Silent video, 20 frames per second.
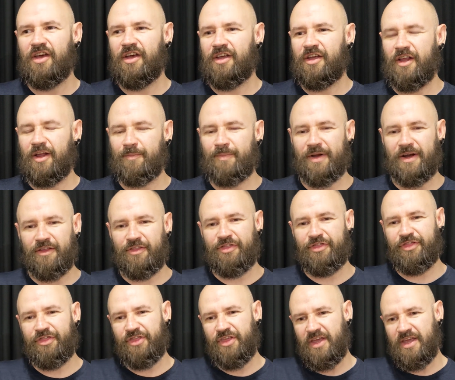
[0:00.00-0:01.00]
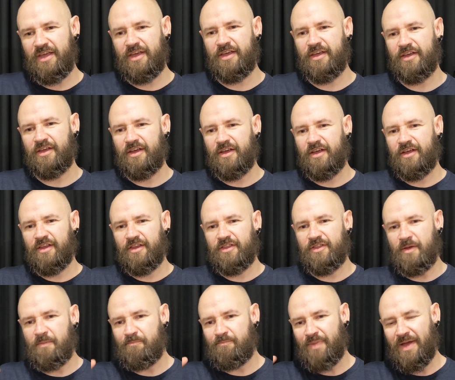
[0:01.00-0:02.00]
but I think
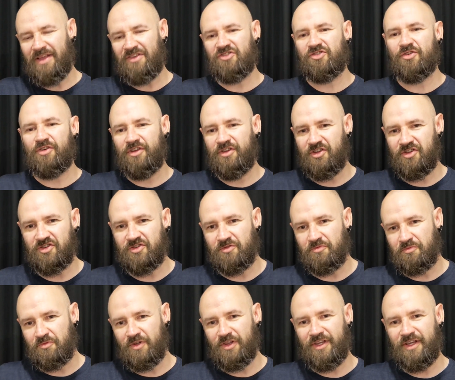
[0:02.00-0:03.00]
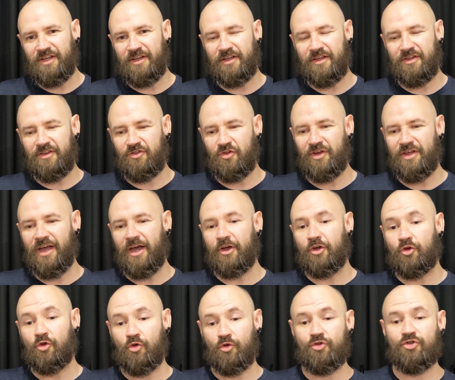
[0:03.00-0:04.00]
the benzoin is really doing a
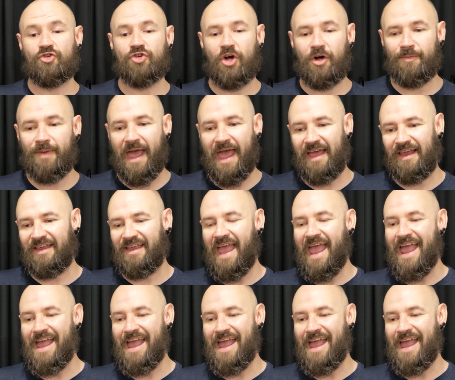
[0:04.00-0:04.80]
good job at